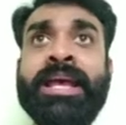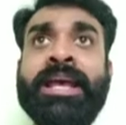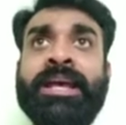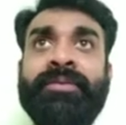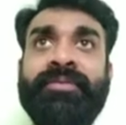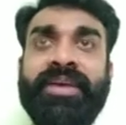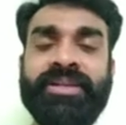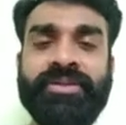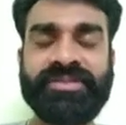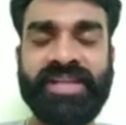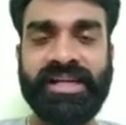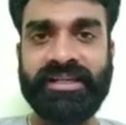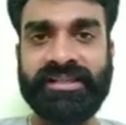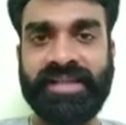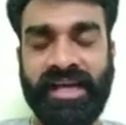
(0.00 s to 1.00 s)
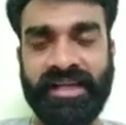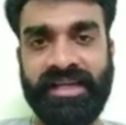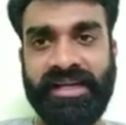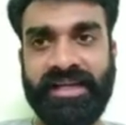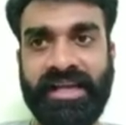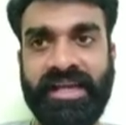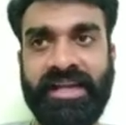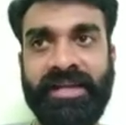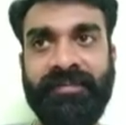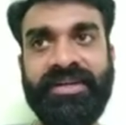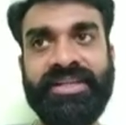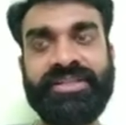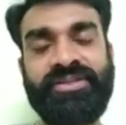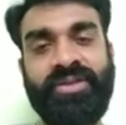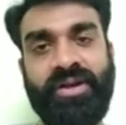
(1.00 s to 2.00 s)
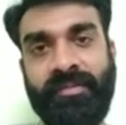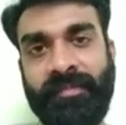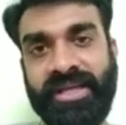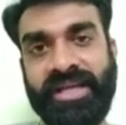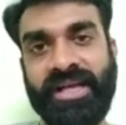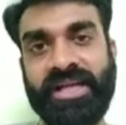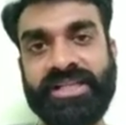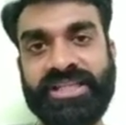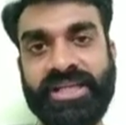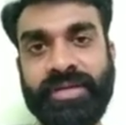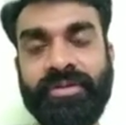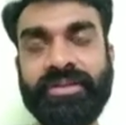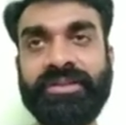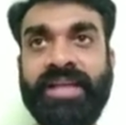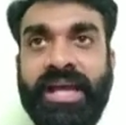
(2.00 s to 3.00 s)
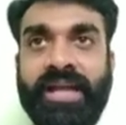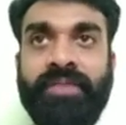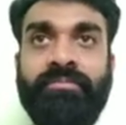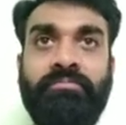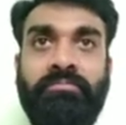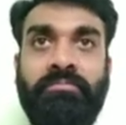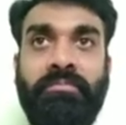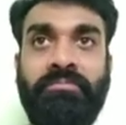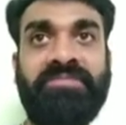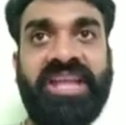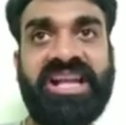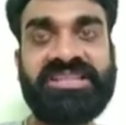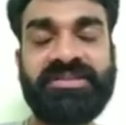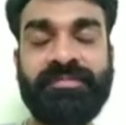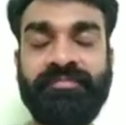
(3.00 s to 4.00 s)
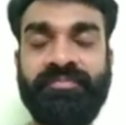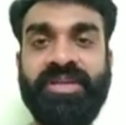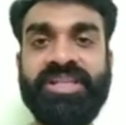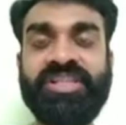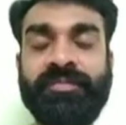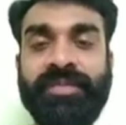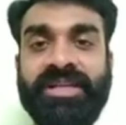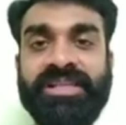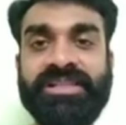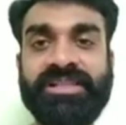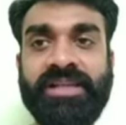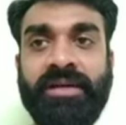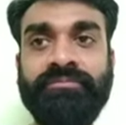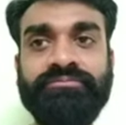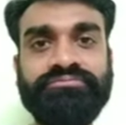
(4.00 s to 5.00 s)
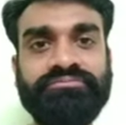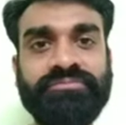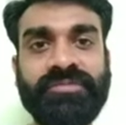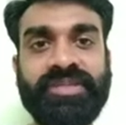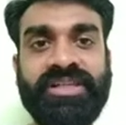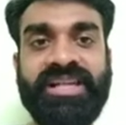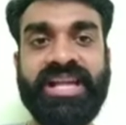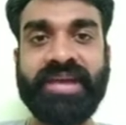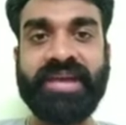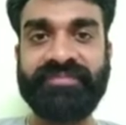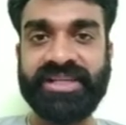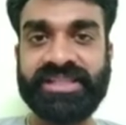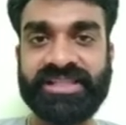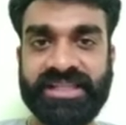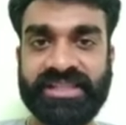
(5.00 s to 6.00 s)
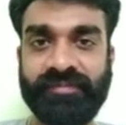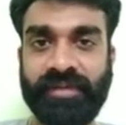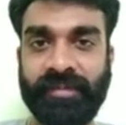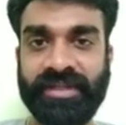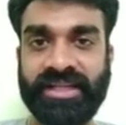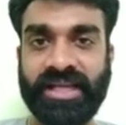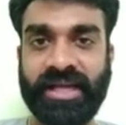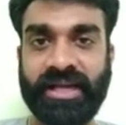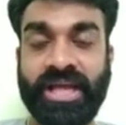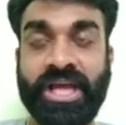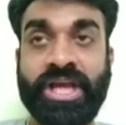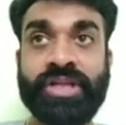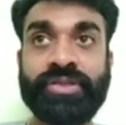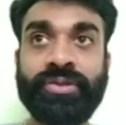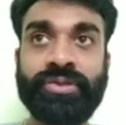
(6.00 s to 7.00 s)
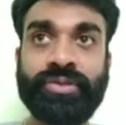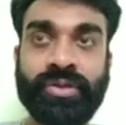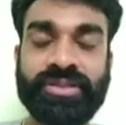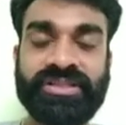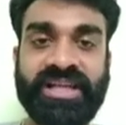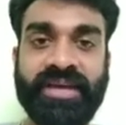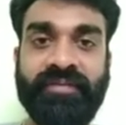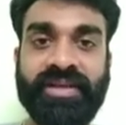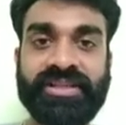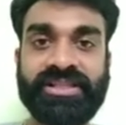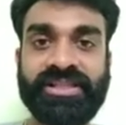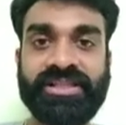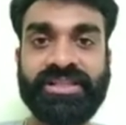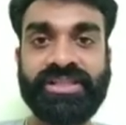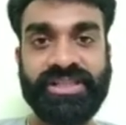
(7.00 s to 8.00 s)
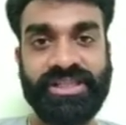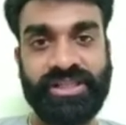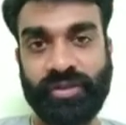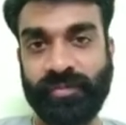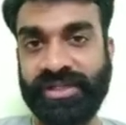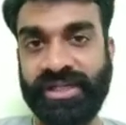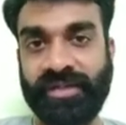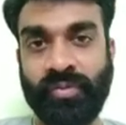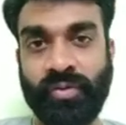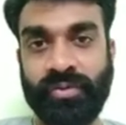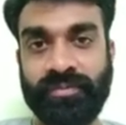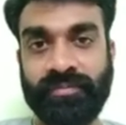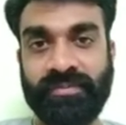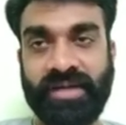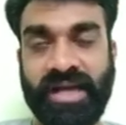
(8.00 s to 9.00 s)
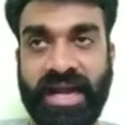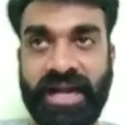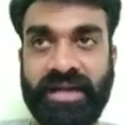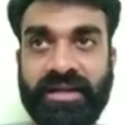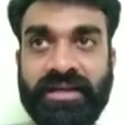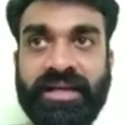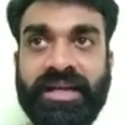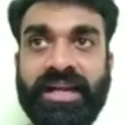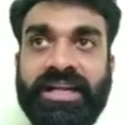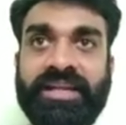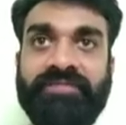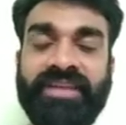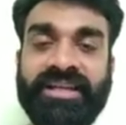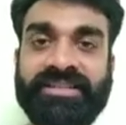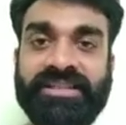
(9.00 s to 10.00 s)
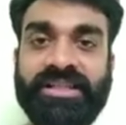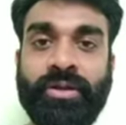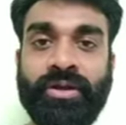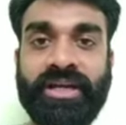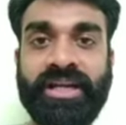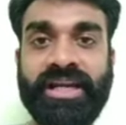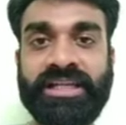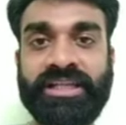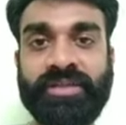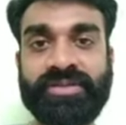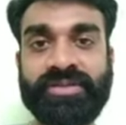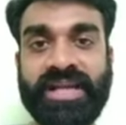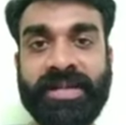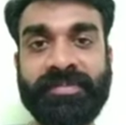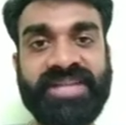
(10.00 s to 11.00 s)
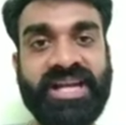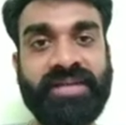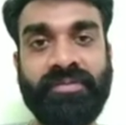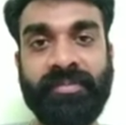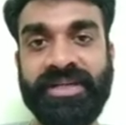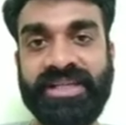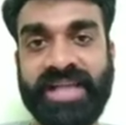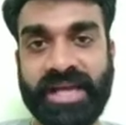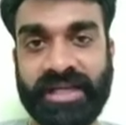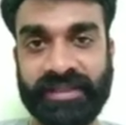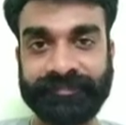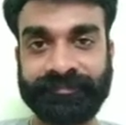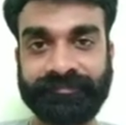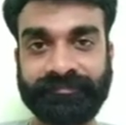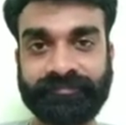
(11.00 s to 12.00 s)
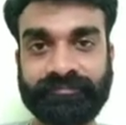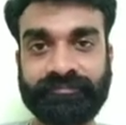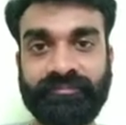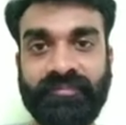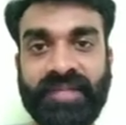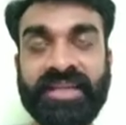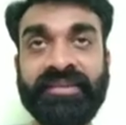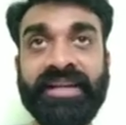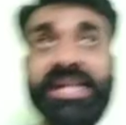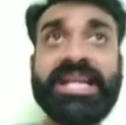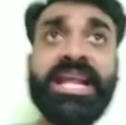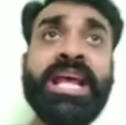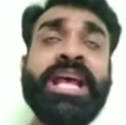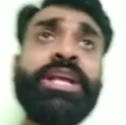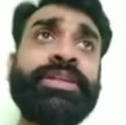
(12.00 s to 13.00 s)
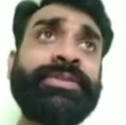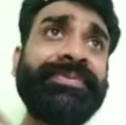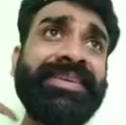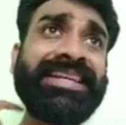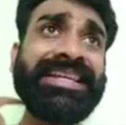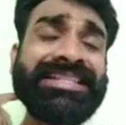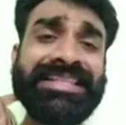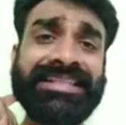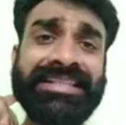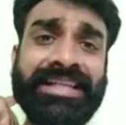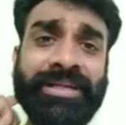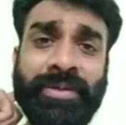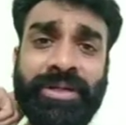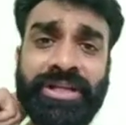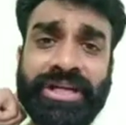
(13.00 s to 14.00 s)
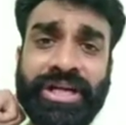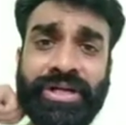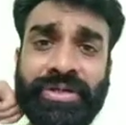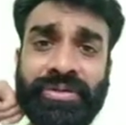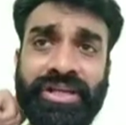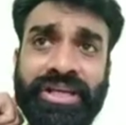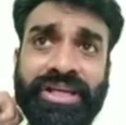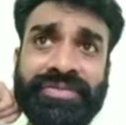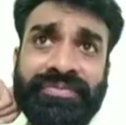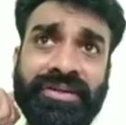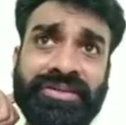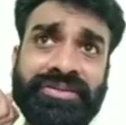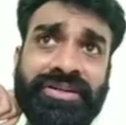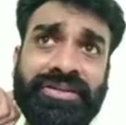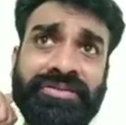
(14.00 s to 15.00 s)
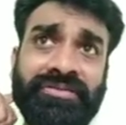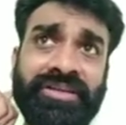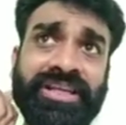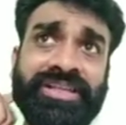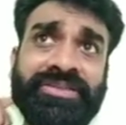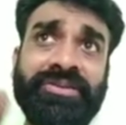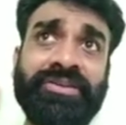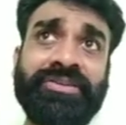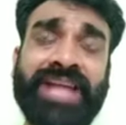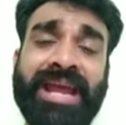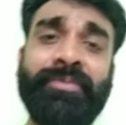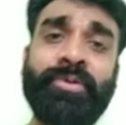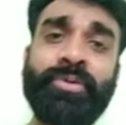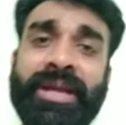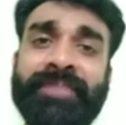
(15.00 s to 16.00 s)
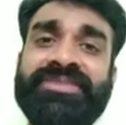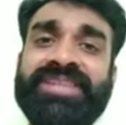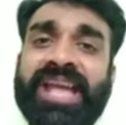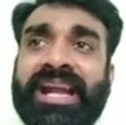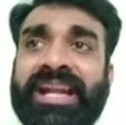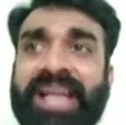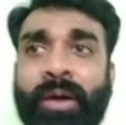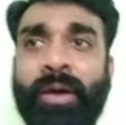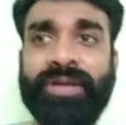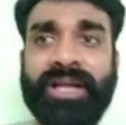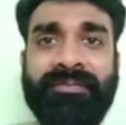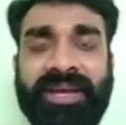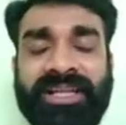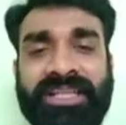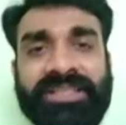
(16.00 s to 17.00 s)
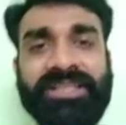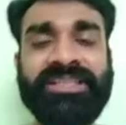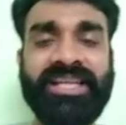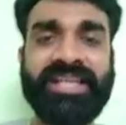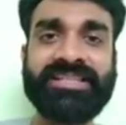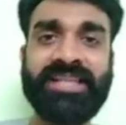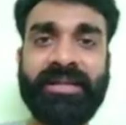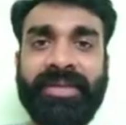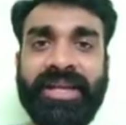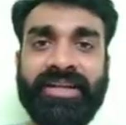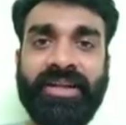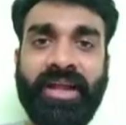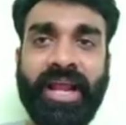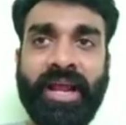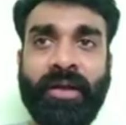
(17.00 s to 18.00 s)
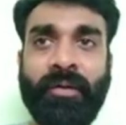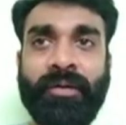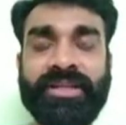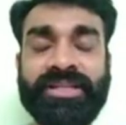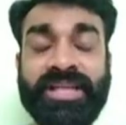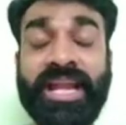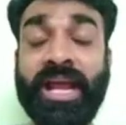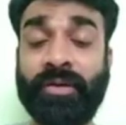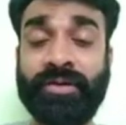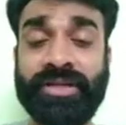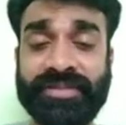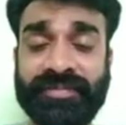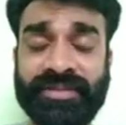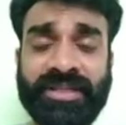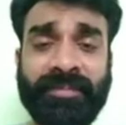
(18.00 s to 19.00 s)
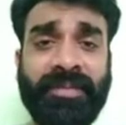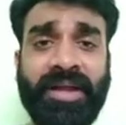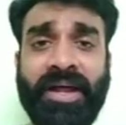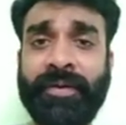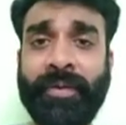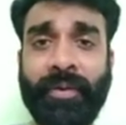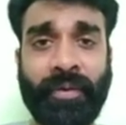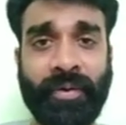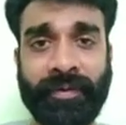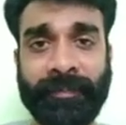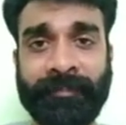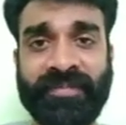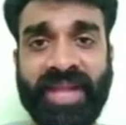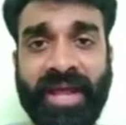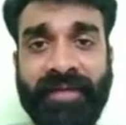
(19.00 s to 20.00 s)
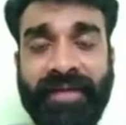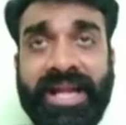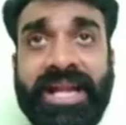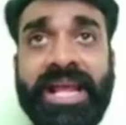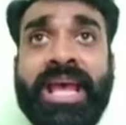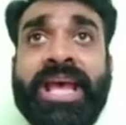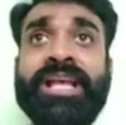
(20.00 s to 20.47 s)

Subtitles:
When you set a target and if it is not being achieved, then there must be some deviations will be there. So those deviations need to be removed and corrective action corrective steps that will be taken, right? So we can say that the controlling is what? Controlling is the time to time check it out that whether the things are being done in accordance with the plan or not, right?